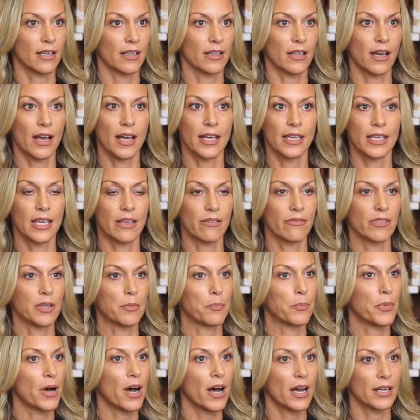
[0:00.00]
I gave them
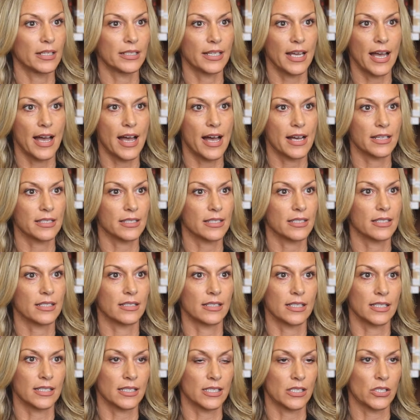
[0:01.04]
podcasts to
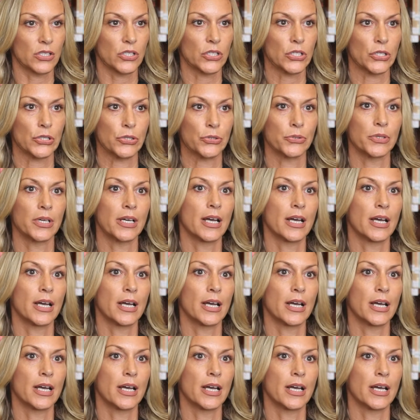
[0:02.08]
listen to,